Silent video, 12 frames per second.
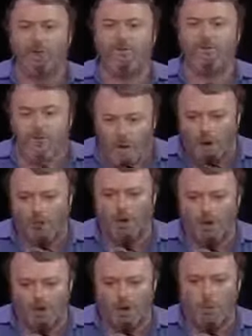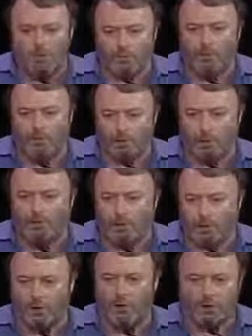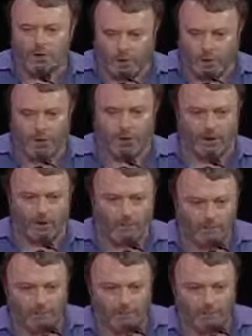far beyond you and far beneath your contempt. Thank you.